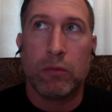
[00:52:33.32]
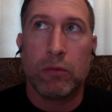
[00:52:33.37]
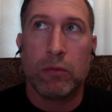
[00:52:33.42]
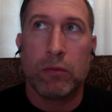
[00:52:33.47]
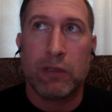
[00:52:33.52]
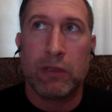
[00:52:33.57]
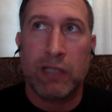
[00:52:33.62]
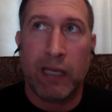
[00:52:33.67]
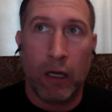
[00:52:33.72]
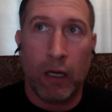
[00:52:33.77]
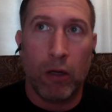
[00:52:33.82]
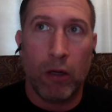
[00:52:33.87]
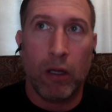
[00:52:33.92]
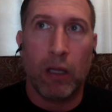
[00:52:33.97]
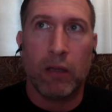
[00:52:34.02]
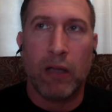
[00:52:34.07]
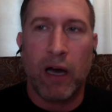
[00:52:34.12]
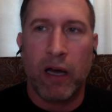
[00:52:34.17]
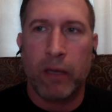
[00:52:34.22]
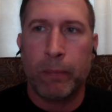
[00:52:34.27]
tell a
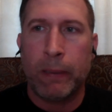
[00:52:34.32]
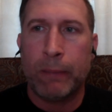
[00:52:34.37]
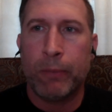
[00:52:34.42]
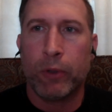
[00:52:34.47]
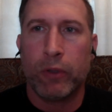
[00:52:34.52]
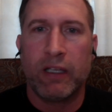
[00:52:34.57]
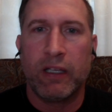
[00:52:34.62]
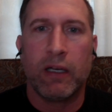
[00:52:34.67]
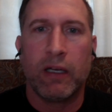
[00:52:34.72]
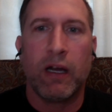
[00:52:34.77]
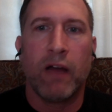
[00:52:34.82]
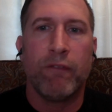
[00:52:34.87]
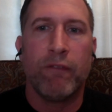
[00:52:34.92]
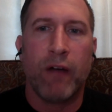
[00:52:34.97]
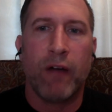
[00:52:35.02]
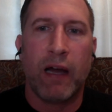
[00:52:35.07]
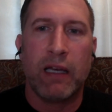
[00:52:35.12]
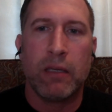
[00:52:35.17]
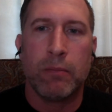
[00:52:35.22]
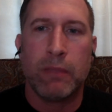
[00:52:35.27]
lot of people to get on
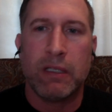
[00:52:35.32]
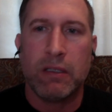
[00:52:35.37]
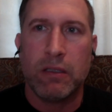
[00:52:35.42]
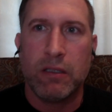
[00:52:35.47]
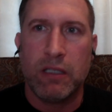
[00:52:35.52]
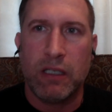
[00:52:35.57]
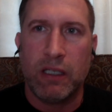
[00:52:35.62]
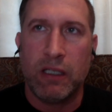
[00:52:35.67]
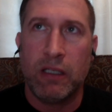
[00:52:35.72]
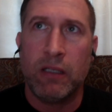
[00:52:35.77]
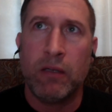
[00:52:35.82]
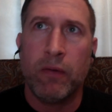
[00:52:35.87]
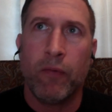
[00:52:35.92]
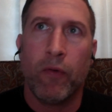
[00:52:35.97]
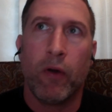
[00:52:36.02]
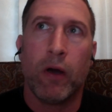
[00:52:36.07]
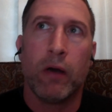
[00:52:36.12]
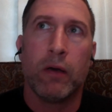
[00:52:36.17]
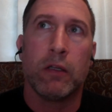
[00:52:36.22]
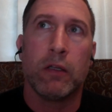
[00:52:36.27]
vitamin D.
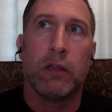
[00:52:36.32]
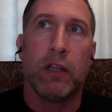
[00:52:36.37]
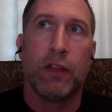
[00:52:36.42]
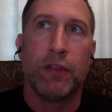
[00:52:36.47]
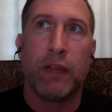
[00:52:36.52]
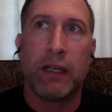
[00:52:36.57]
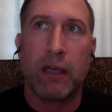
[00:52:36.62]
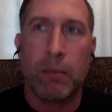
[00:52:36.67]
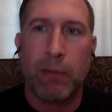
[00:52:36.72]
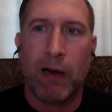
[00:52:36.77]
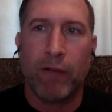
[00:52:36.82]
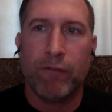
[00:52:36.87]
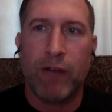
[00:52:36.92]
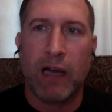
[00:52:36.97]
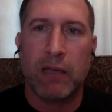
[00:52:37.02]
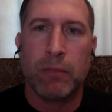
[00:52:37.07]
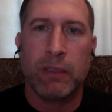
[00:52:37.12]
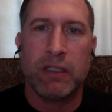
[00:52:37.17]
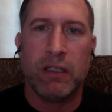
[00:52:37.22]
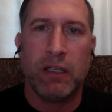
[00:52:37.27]
The thing about
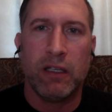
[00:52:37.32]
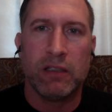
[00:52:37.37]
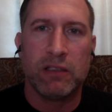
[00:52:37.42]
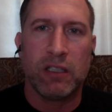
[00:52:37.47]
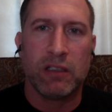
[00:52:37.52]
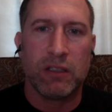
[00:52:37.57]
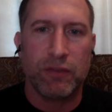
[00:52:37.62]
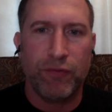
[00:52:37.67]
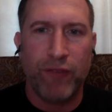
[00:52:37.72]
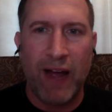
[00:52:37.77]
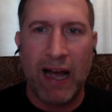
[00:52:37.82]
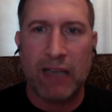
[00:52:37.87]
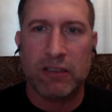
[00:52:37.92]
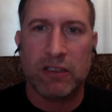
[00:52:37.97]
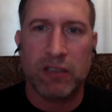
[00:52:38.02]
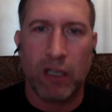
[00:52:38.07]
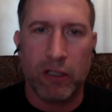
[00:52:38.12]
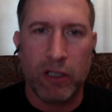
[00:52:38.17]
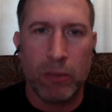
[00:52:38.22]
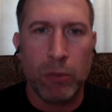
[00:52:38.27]
vitamin D is it's fat
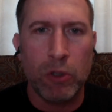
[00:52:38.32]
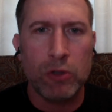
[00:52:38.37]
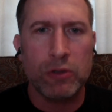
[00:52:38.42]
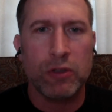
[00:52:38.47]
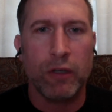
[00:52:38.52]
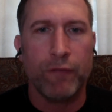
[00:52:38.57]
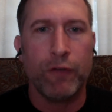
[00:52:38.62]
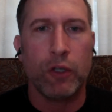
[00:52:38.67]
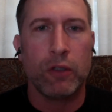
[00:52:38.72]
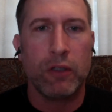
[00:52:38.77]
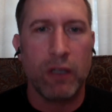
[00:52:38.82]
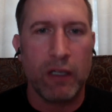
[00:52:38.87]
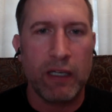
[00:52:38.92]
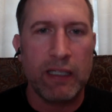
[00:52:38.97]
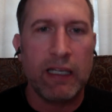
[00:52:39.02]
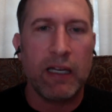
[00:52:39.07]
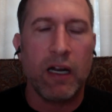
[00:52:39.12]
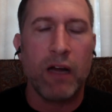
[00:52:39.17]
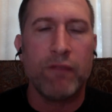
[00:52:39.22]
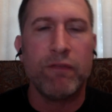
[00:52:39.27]
soluble. So if you're going to
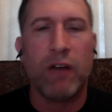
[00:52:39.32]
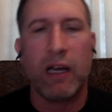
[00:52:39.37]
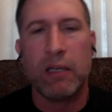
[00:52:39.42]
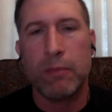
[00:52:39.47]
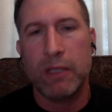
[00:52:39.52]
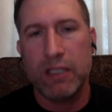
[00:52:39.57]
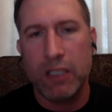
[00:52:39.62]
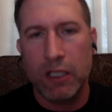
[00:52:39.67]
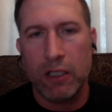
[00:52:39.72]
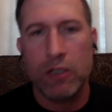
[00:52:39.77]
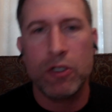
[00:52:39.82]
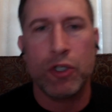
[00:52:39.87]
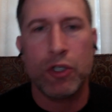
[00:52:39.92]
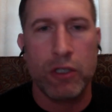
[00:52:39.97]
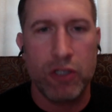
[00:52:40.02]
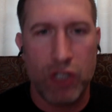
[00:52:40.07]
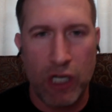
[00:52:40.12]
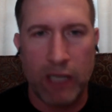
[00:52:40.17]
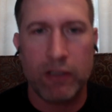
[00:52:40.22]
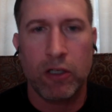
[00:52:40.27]
get on vitamin D, you
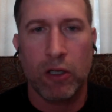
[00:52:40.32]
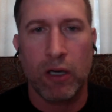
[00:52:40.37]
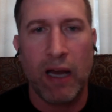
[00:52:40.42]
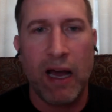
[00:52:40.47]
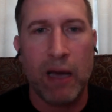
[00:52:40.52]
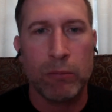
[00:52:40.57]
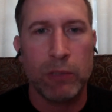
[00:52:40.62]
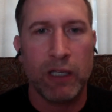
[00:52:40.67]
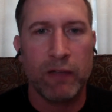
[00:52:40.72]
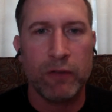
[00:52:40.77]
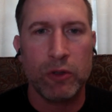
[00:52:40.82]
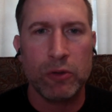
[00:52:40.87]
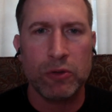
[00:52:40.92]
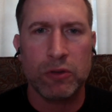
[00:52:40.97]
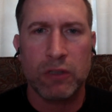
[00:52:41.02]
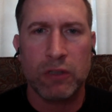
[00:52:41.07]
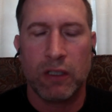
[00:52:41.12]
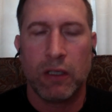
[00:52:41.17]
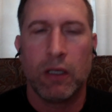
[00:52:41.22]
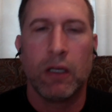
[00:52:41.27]
should check your lab
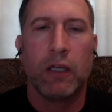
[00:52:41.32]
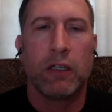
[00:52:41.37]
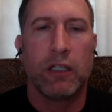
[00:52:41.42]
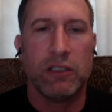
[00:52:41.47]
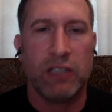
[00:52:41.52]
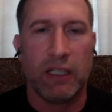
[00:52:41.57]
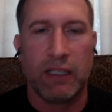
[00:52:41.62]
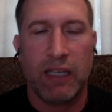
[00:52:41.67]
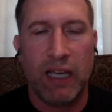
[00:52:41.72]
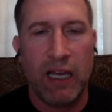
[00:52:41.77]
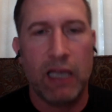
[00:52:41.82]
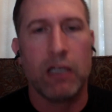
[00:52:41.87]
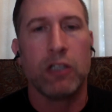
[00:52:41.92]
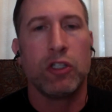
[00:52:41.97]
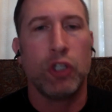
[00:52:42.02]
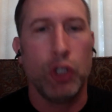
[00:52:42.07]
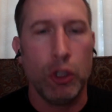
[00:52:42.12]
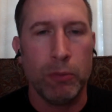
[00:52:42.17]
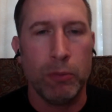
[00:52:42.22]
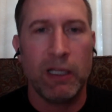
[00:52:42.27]
levels because it can
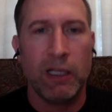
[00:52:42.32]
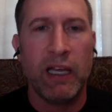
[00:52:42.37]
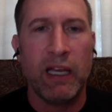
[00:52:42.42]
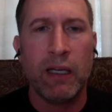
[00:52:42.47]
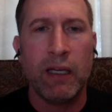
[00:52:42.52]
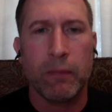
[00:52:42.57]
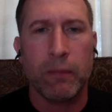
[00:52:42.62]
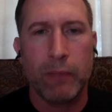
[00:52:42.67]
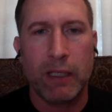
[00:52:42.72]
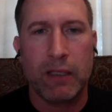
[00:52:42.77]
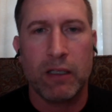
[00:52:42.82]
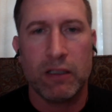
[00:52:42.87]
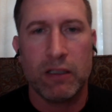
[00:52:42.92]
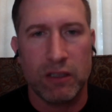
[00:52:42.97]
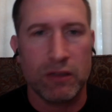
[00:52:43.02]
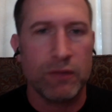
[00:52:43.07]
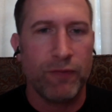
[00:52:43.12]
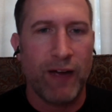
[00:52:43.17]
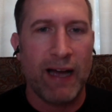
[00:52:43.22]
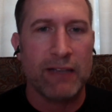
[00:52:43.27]
accumulate because
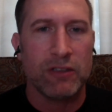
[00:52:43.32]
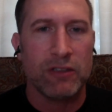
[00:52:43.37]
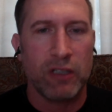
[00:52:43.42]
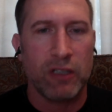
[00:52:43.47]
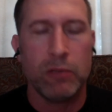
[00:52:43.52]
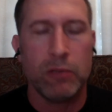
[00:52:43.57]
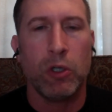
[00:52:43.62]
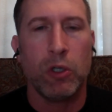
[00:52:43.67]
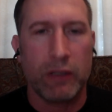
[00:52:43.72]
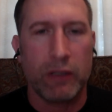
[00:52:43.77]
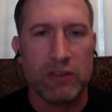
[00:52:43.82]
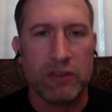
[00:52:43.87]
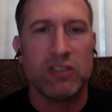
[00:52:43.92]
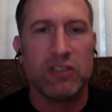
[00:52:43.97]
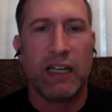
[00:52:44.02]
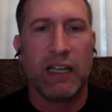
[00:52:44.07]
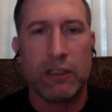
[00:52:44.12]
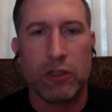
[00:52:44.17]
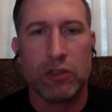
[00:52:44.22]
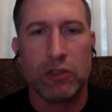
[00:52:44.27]
it's fat soluble. It can
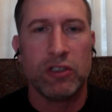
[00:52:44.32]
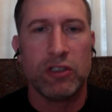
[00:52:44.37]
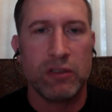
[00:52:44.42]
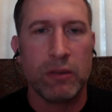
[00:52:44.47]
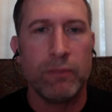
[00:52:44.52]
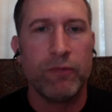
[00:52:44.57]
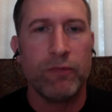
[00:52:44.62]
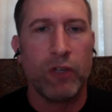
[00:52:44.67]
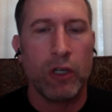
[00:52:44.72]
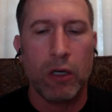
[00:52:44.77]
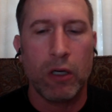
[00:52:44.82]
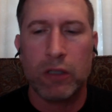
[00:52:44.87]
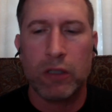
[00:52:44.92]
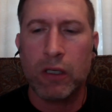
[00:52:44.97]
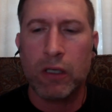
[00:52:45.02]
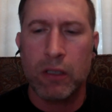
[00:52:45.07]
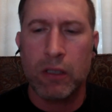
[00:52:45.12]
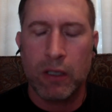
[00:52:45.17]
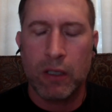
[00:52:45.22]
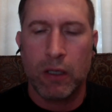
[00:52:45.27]
stay in your system for
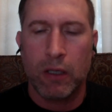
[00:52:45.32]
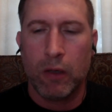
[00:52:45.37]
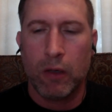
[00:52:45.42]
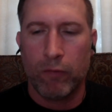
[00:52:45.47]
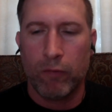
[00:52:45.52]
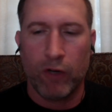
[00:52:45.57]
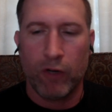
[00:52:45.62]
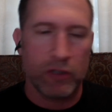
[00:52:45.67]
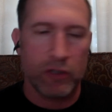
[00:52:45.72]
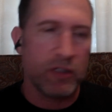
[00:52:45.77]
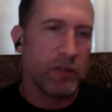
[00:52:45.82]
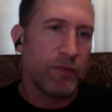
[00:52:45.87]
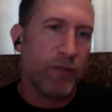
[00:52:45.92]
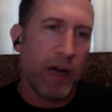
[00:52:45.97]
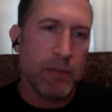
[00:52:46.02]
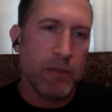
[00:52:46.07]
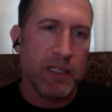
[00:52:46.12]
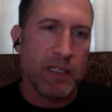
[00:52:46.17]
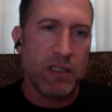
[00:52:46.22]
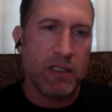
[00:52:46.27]
longer versus
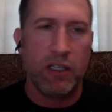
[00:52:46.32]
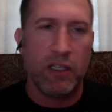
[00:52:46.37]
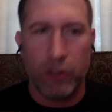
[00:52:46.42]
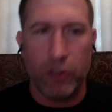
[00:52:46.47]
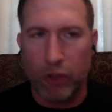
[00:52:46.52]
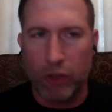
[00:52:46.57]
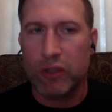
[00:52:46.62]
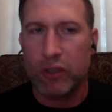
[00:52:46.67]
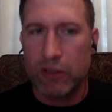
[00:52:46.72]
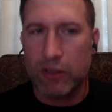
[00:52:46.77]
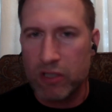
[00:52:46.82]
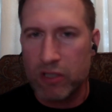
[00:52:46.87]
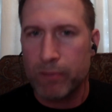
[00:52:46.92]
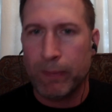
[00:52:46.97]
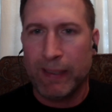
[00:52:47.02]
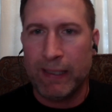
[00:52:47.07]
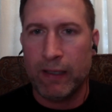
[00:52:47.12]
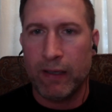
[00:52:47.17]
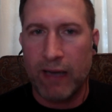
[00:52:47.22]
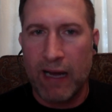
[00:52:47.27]
vitamin C, you can just
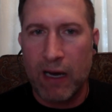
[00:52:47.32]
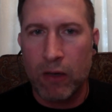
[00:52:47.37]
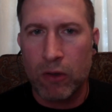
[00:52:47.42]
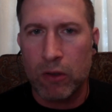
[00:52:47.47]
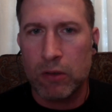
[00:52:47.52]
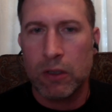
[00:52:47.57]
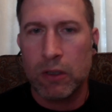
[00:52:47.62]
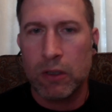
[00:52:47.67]
pee it out.